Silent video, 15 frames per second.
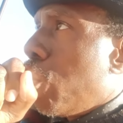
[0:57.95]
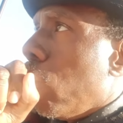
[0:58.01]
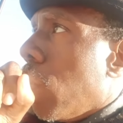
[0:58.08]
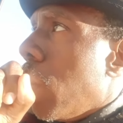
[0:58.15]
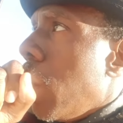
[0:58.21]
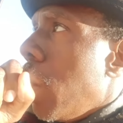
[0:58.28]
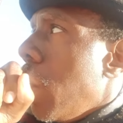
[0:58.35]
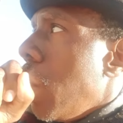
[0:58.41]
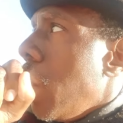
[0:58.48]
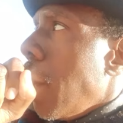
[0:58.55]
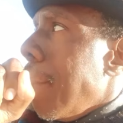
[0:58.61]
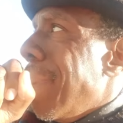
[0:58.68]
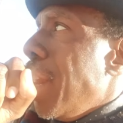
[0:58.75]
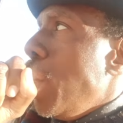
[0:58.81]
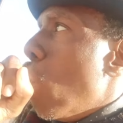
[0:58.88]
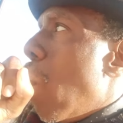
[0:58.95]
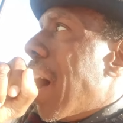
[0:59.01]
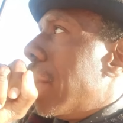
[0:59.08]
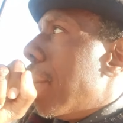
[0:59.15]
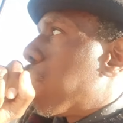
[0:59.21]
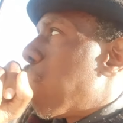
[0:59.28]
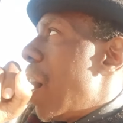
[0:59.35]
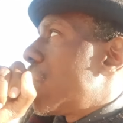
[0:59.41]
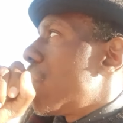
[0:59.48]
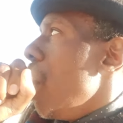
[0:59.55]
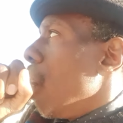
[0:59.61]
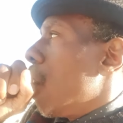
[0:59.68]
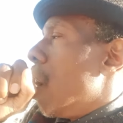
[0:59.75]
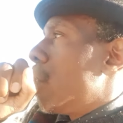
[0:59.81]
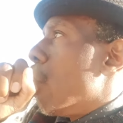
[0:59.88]
you, Many of you are depressed
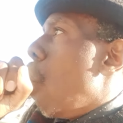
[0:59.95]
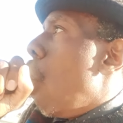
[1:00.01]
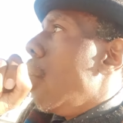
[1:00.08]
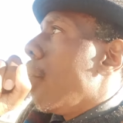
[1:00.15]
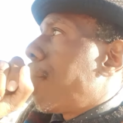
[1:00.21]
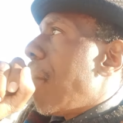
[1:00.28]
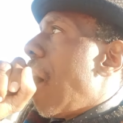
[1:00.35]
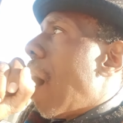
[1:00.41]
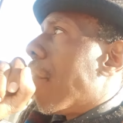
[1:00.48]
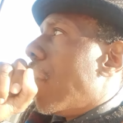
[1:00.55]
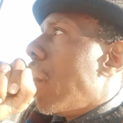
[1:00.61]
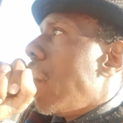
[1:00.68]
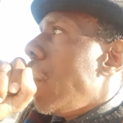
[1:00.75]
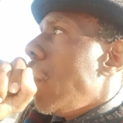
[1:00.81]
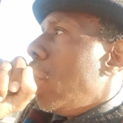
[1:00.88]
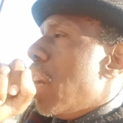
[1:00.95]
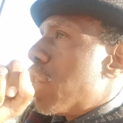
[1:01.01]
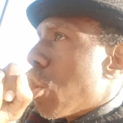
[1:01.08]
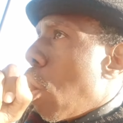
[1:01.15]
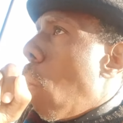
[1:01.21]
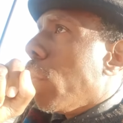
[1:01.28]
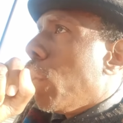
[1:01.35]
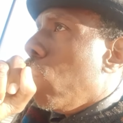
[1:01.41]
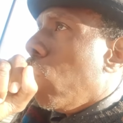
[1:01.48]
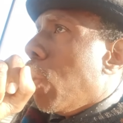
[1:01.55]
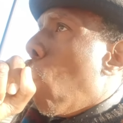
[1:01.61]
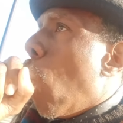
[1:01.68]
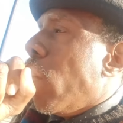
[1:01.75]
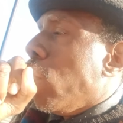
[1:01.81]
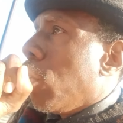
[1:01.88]
because your own father disowned you.
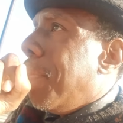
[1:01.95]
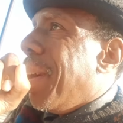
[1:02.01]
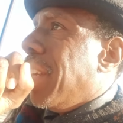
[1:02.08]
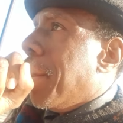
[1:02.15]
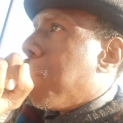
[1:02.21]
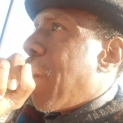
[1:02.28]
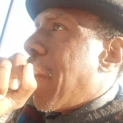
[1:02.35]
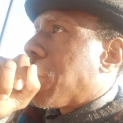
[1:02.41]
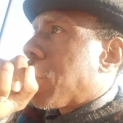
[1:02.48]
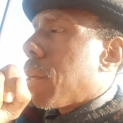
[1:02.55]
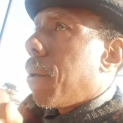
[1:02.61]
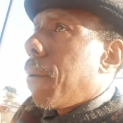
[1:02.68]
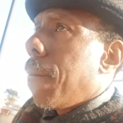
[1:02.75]
No wonder you've been depressed.